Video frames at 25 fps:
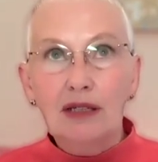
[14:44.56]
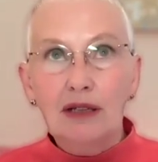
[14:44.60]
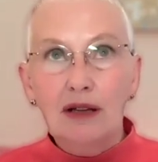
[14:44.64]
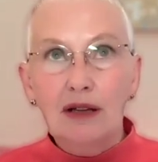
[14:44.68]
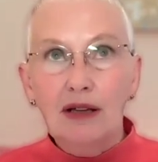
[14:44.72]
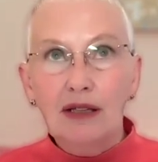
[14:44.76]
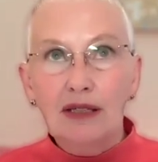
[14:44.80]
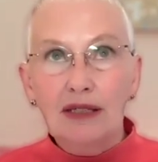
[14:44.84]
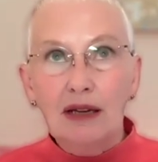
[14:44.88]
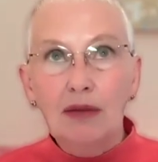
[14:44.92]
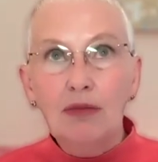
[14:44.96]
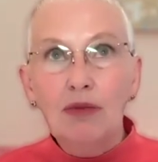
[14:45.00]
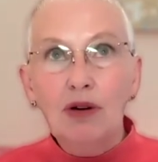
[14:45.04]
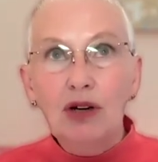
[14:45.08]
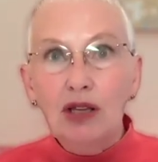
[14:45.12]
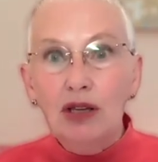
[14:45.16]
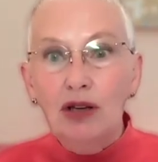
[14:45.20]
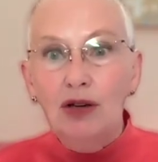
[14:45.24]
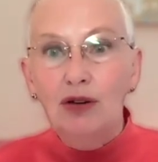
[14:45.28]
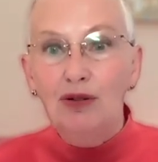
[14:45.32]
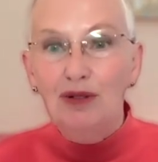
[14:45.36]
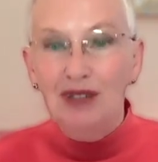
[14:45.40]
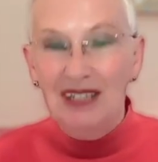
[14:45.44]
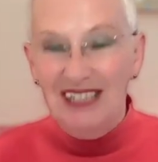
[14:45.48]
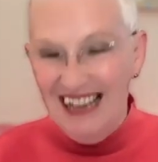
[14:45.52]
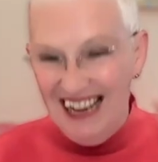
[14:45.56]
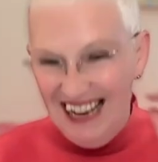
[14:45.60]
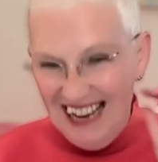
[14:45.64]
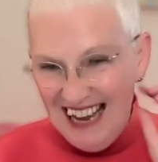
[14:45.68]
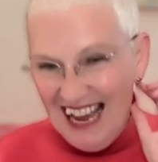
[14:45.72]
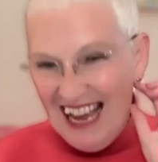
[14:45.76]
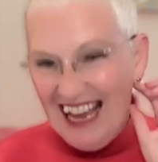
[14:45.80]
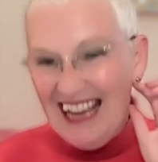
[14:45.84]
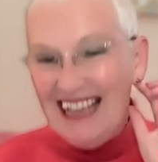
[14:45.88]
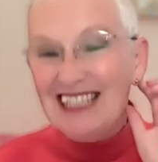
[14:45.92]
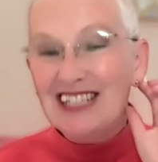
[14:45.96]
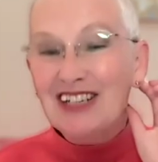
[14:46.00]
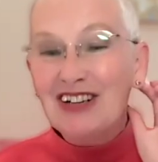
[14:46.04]
somebody
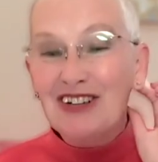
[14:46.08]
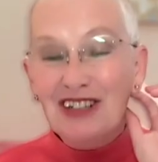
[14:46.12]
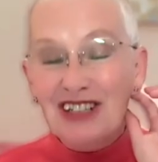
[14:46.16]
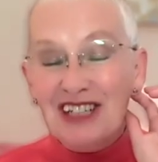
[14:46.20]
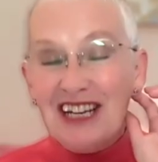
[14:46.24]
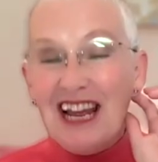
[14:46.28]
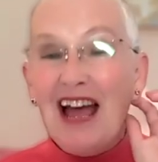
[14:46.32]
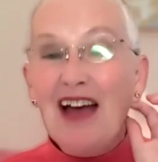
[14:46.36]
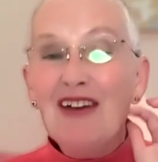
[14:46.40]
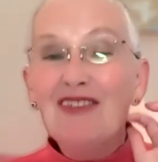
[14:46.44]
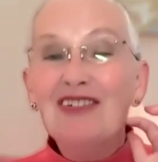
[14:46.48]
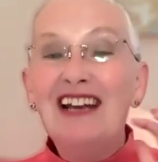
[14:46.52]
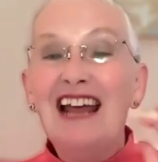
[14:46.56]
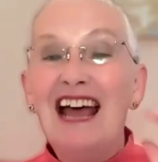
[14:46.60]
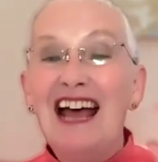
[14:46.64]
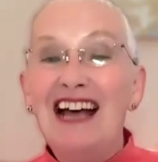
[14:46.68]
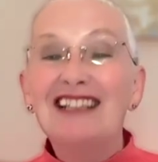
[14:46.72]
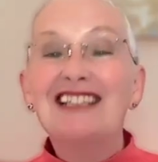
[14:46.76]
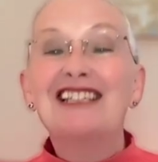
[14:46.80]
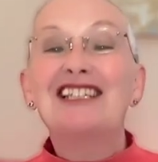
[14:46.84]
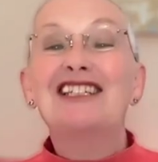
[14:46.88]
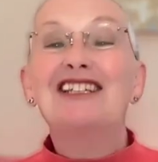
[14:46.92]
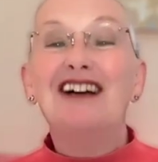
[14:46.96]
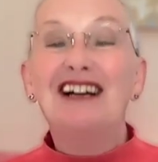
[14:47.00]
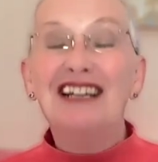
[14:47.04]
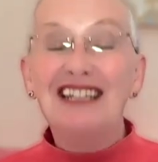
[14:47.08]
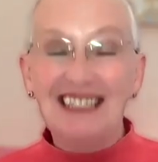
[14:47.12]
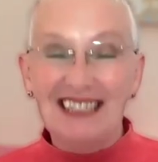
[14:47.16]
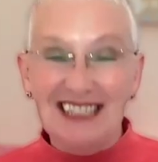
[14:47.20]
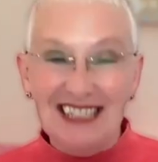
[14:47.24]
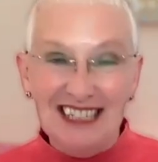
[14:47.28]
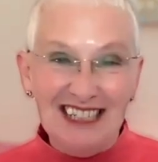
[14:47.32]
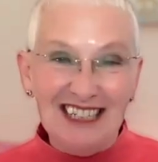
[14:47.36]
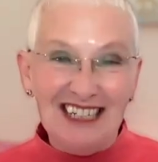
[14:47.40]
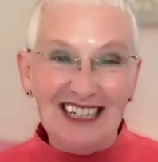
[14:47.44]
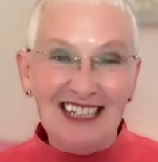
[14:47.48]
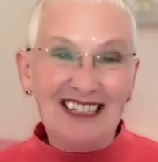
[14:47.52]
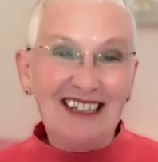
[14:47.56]
it's good to have an outside
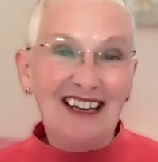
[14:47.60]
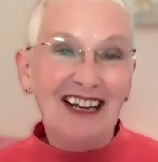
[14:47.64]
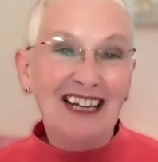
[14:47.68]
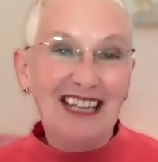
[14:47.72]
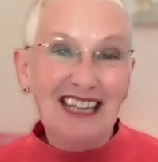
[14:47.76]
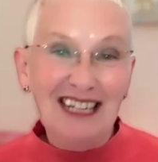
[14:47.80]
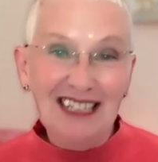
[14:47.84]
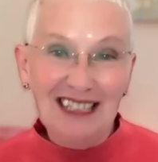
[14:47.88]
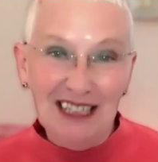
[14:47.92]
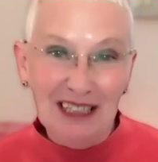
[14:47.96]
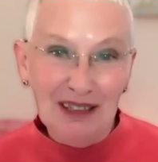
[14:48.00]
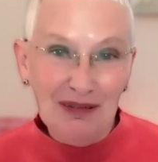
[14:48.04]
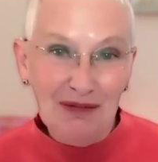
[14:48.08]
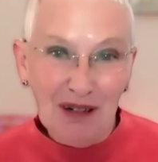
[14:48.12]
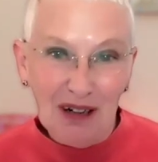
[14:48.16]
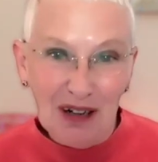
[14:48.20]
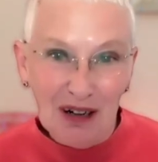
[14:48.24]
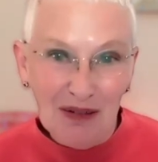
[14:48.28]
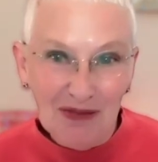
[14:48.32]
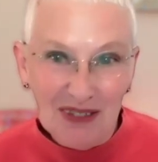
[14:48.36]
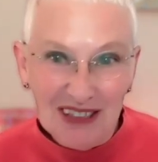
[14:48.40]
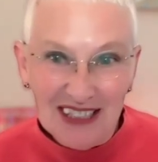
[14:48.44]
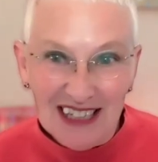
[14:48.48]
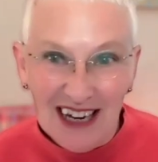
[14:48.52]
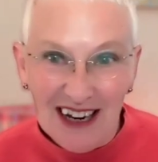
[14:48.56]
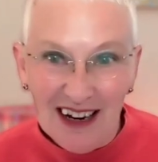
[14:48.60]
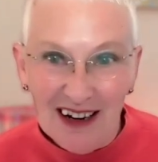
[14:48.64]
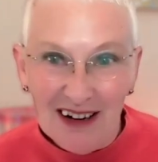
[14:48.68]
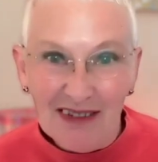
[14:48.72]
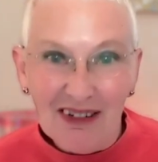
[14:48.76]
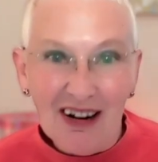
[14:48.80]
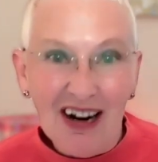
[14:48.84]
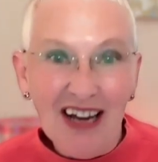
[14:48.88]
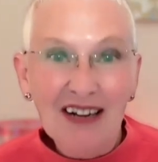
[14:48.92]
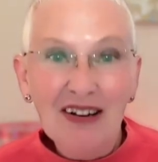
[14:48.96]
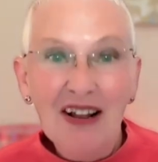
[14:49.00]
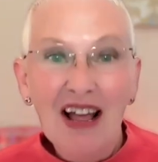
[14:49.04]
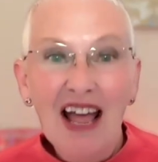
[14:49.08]
assistance, I guess is what I'm saying,
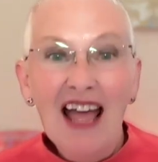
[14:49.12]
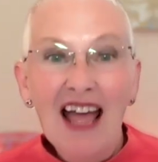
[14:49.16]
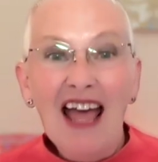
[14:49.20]
right?